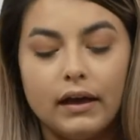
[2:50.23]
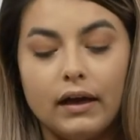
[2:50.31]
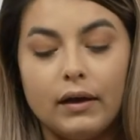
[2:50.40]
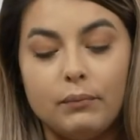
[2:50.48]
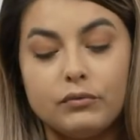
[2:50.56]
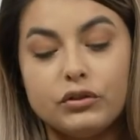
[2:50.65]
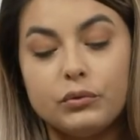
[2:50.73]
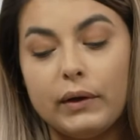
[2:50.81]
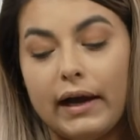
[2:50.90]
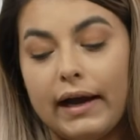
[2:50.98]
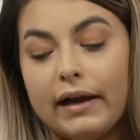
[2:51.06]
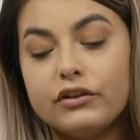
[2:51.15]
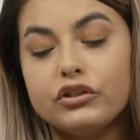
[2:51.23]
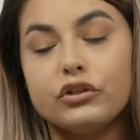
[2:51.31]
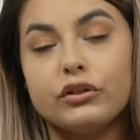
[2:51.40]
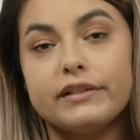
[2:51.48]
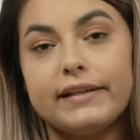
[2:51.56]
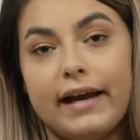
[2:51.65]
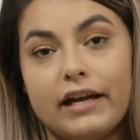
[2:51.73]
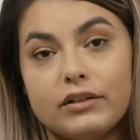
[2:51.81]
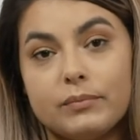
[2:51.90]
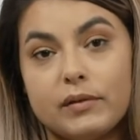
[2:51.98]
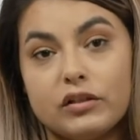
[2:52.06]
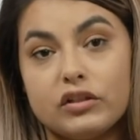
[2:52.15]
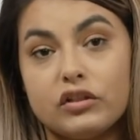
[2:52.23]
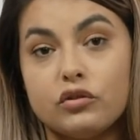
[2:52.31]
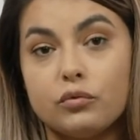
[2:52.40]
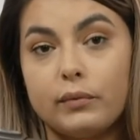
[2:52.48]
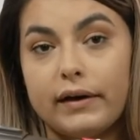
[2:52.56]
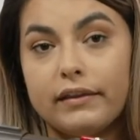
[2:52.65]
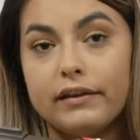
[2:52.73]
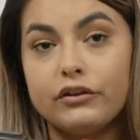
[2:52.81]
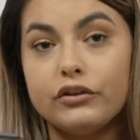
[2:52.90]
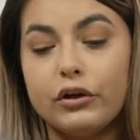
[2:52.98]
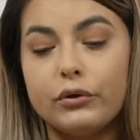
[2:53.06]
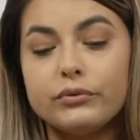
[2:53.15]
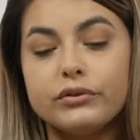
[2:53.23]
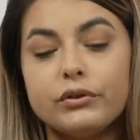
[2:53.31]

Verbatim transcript: Um, to add your attachments directly on your hose,